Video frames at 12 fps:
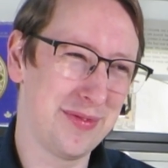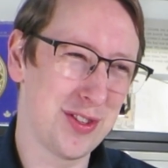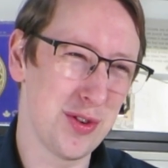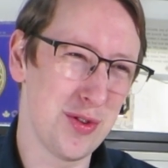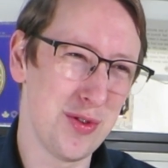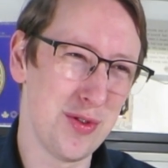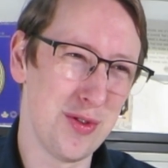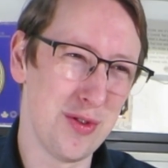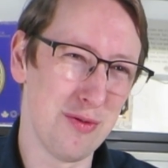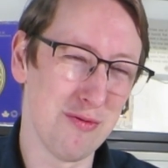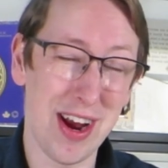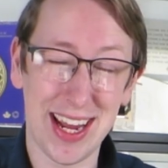
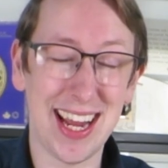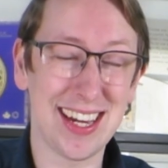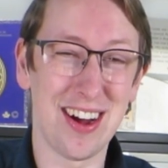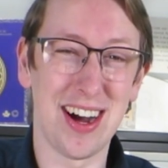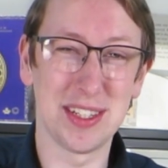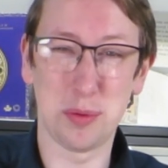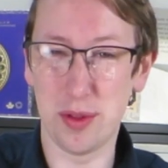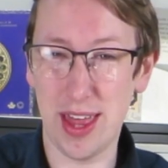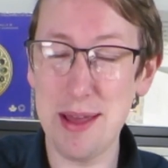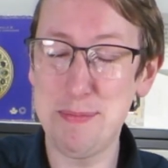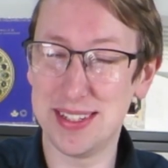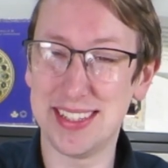to recognize what
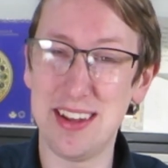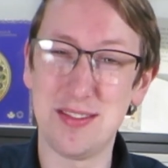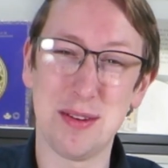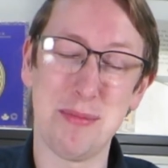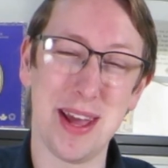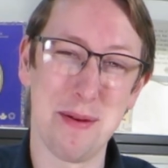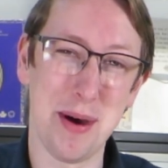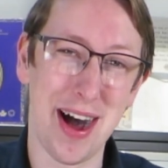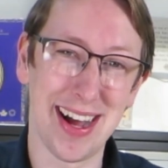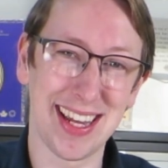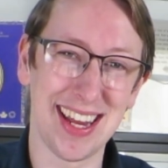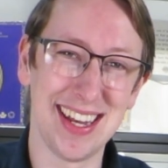they perceive to be a
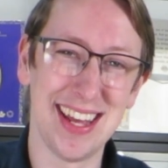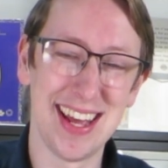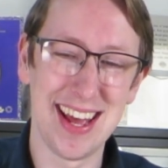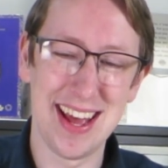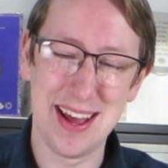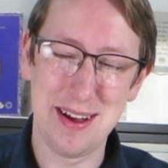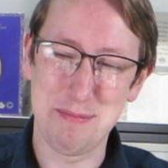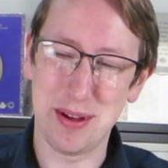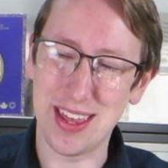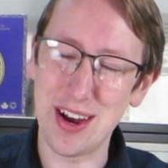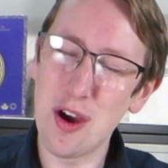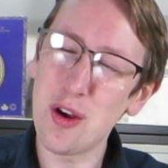bargain, but
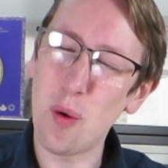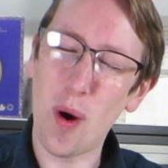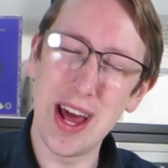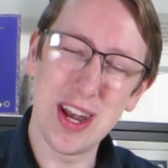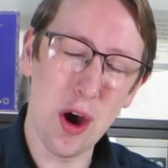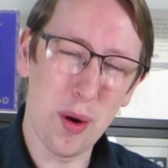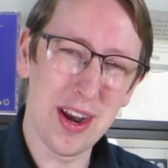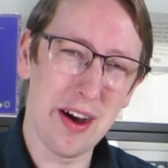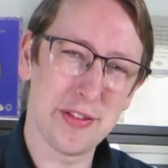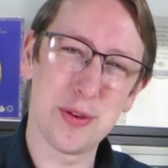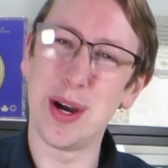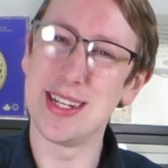they don't quite know
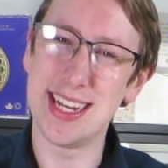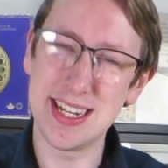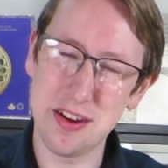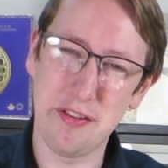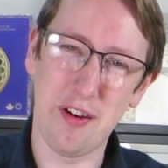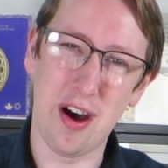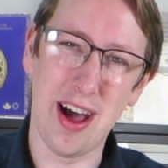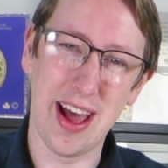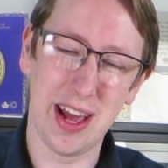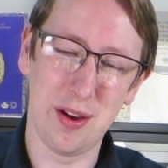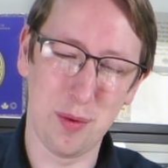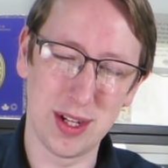enough to
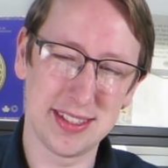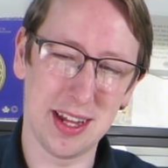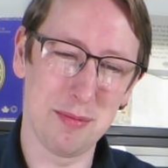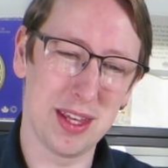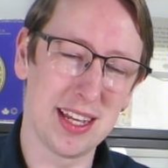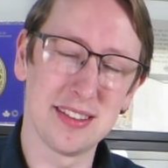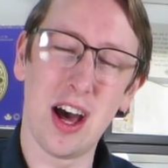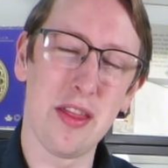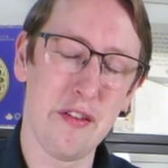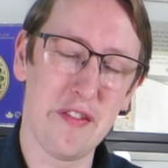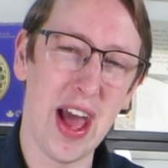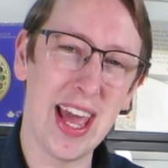identify when something is
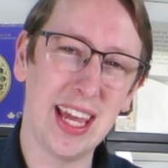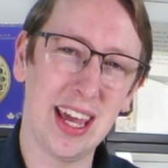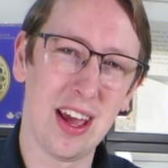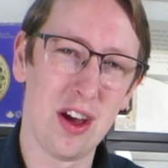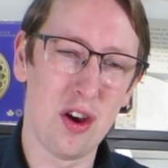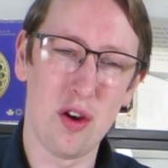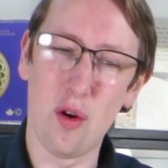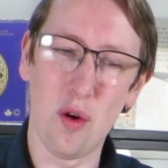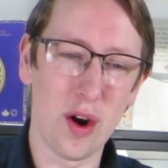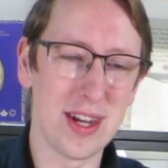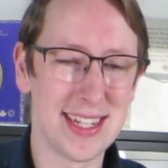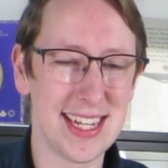either fake
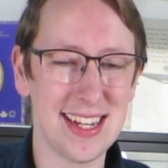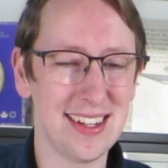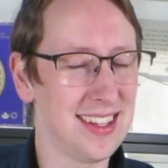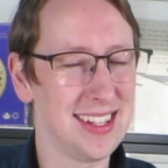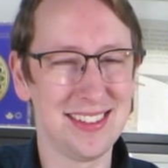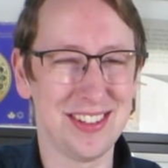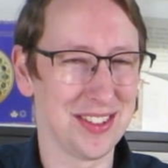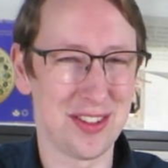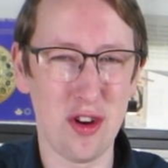or a deal is just